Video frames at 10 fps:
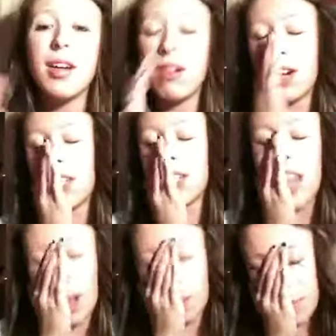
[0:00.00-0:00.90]
oh, I just
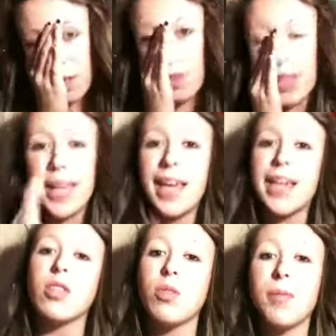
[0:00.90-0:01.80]
absolutely
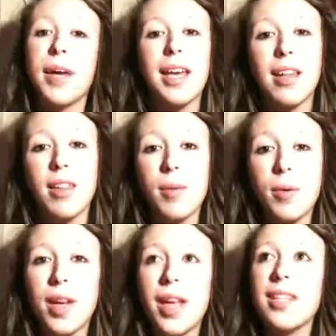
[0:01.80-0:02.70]
hate doing my hair in the
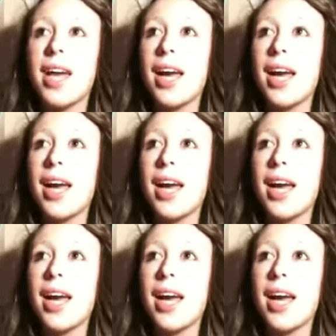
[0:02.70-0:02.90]
mornings.